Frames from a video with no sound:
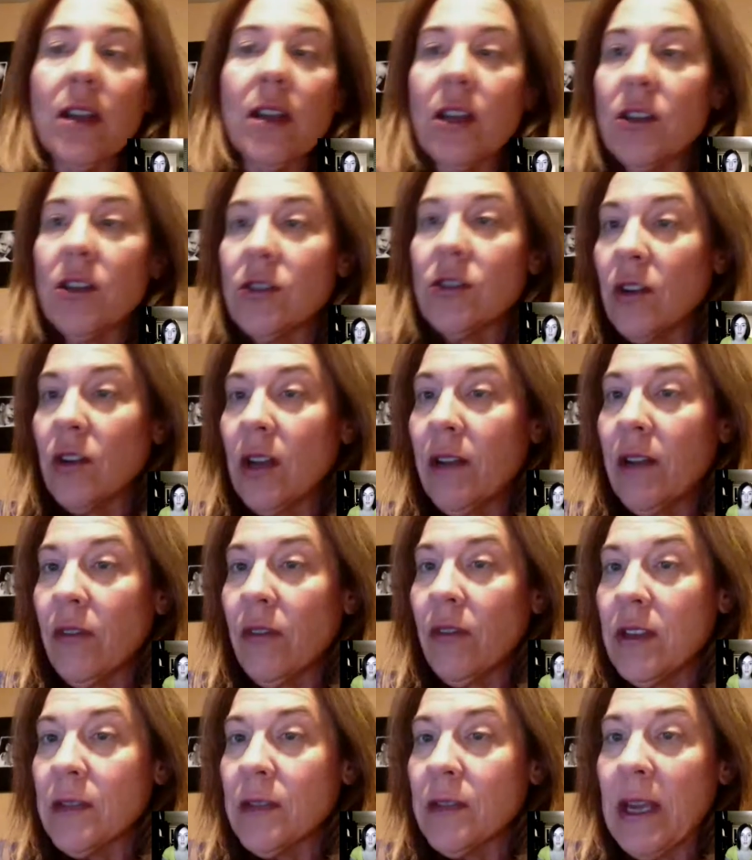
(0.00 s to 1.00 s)
It
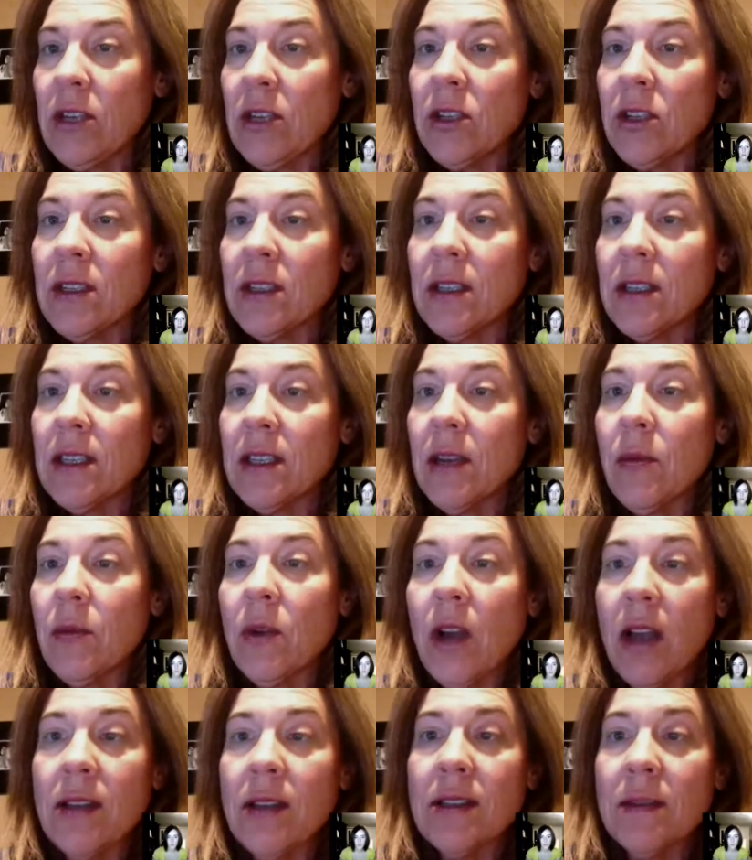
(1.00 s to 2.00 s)
wasn't concerning for this patient